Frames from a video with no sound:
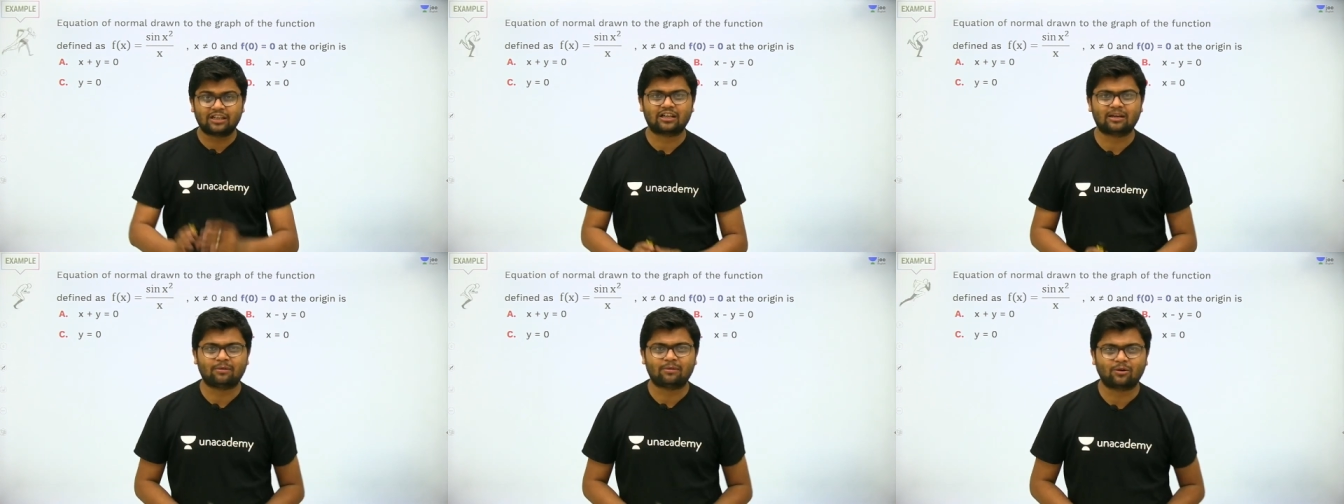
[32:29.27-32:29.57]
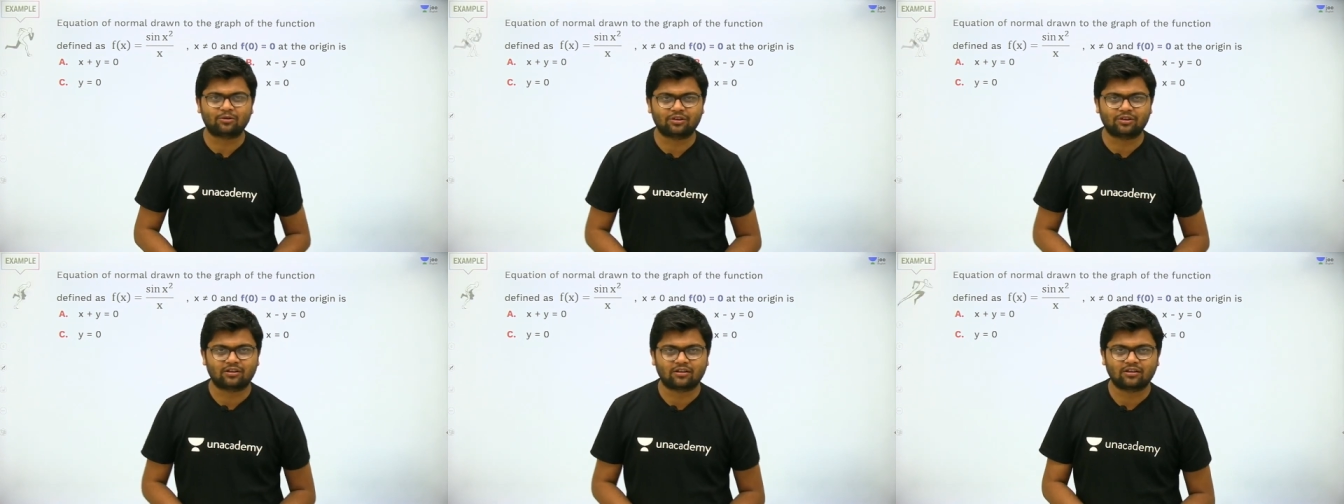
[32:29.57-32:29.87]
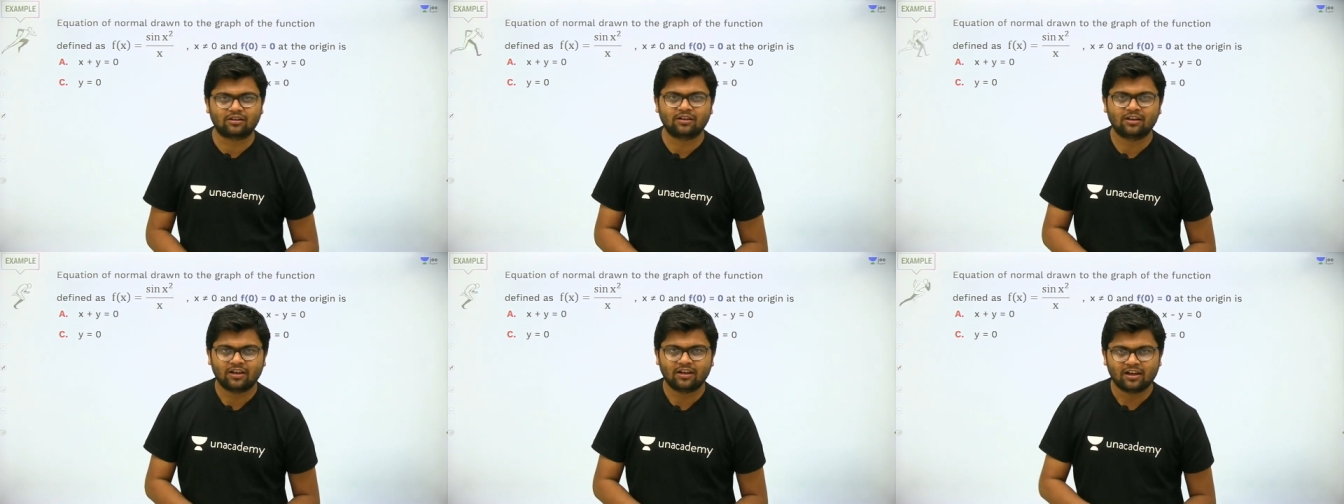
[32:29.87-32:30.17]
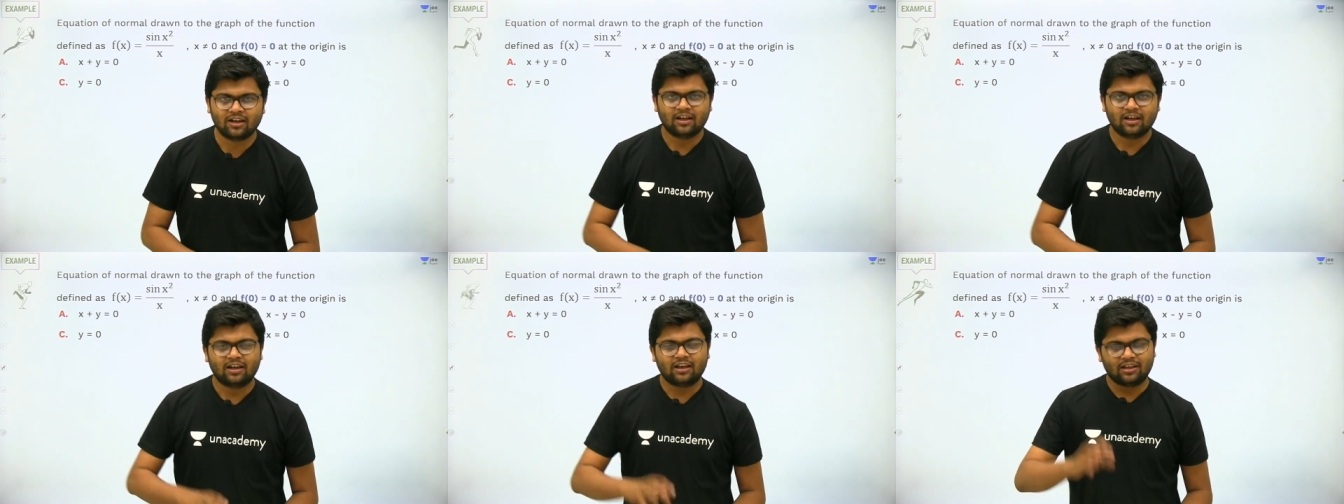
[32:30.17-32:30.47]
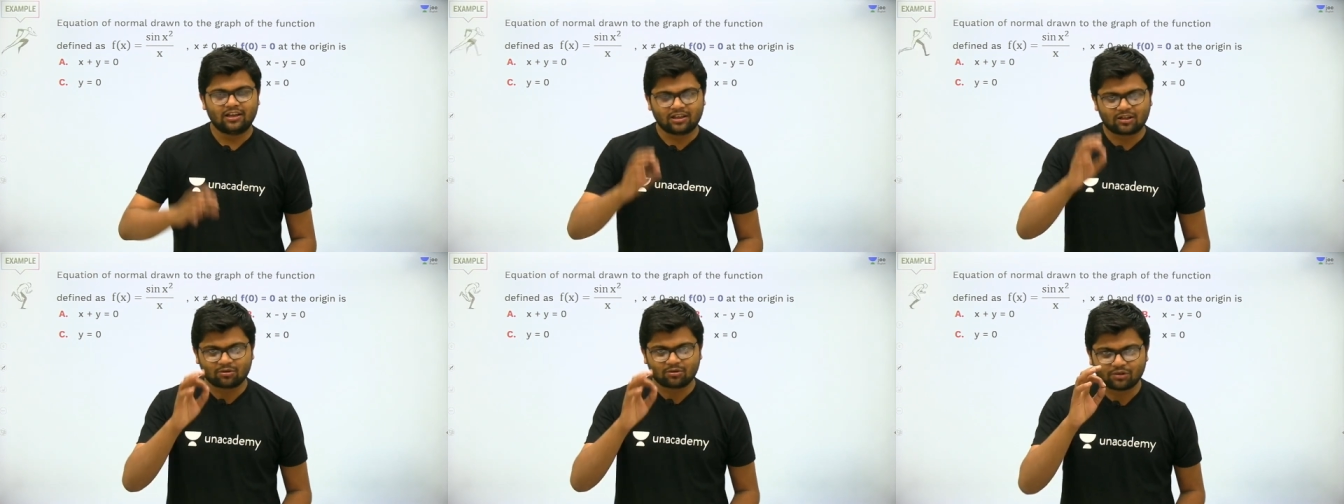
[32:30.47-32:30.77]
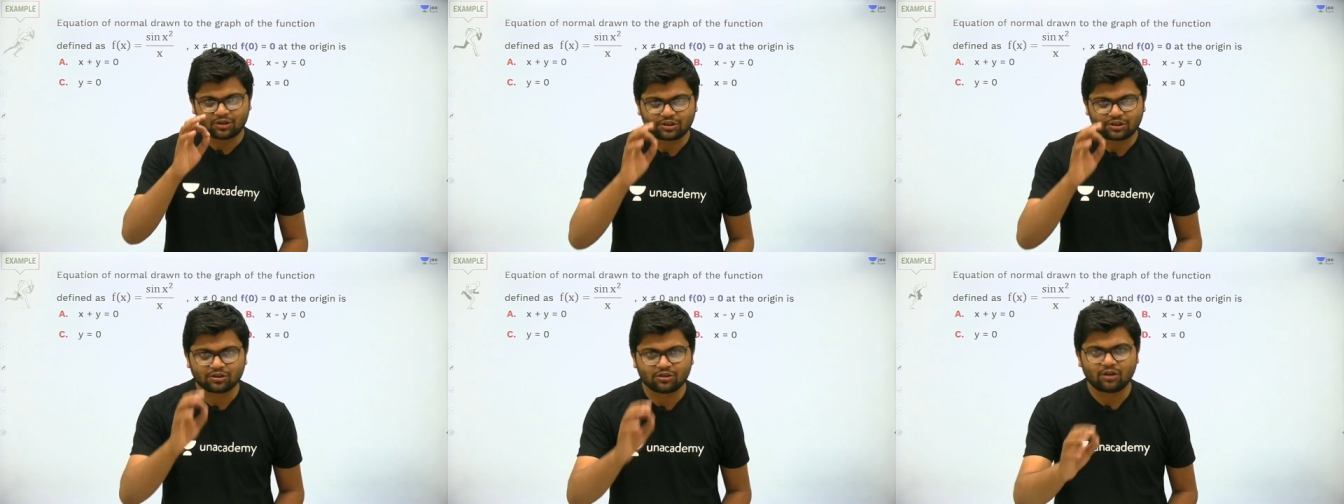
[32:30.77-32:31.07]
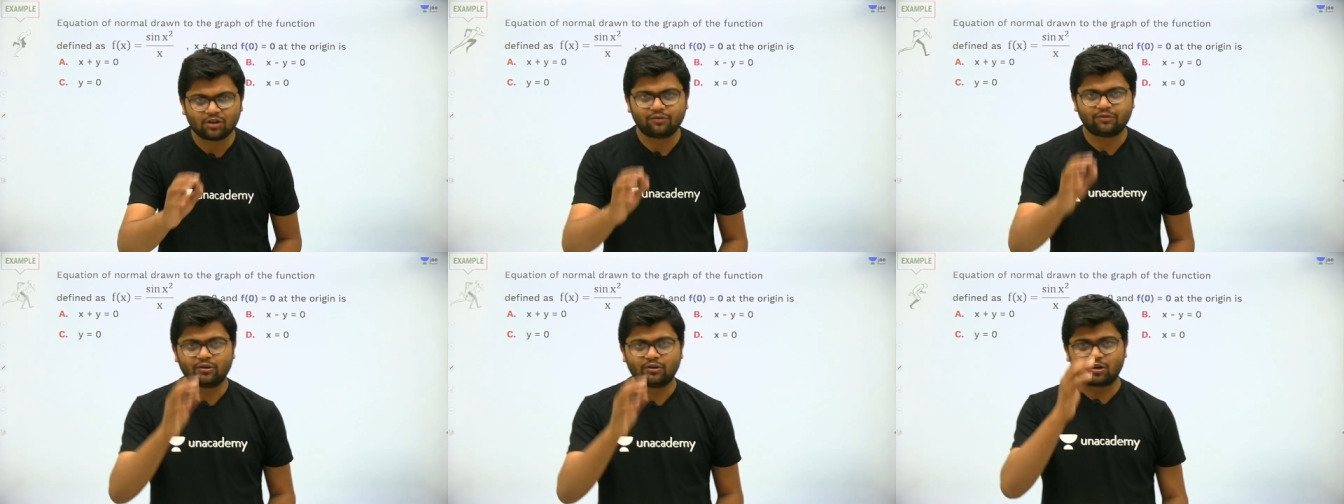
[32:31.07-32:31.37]
think about it.
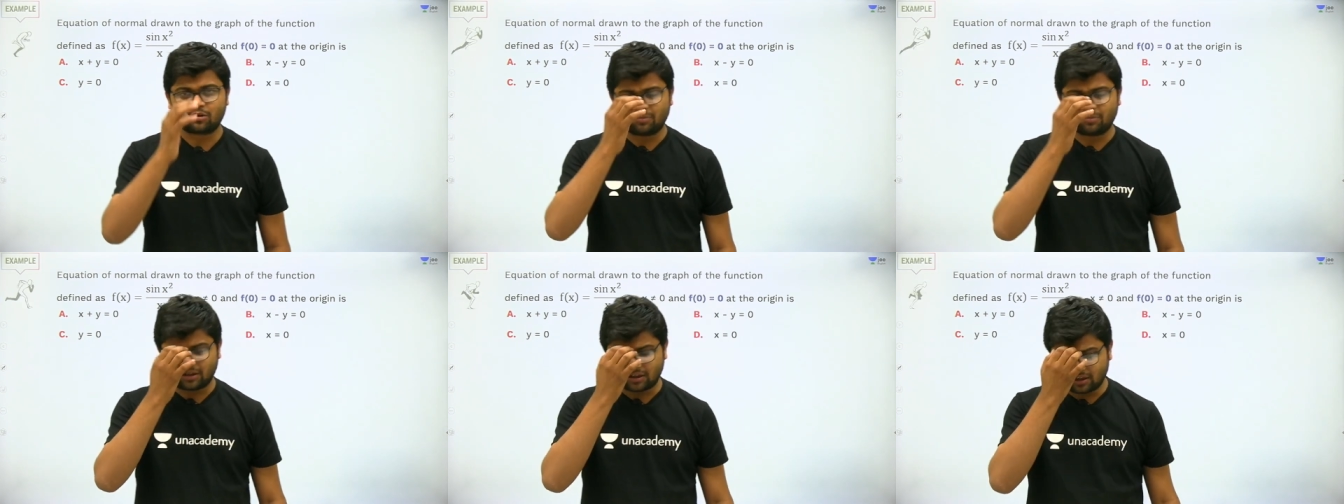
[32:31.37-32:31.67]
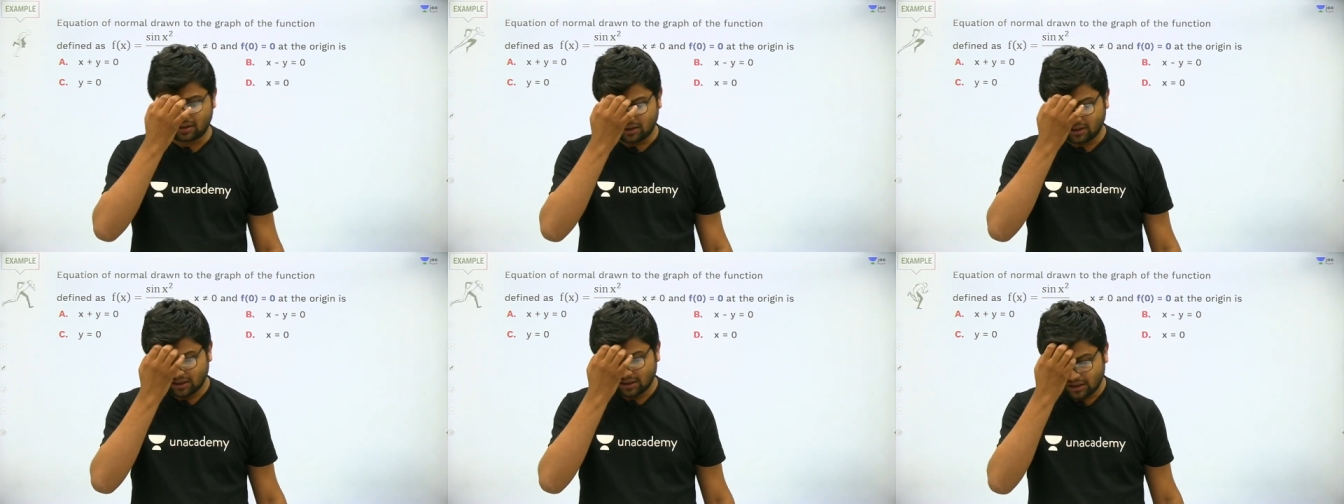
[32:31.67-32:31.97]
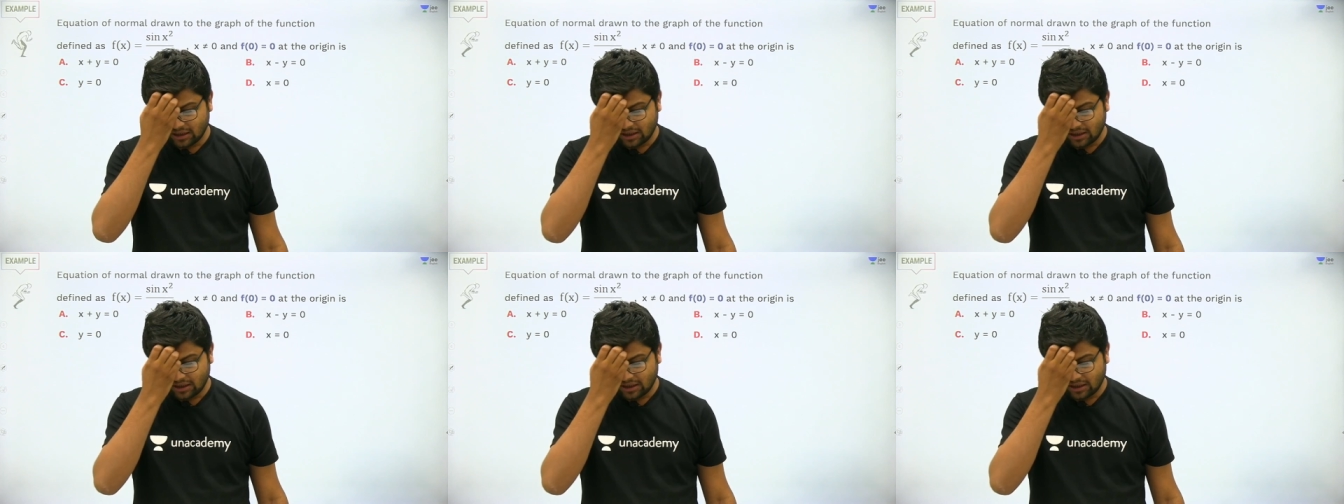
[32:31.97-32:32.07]
Equation of normal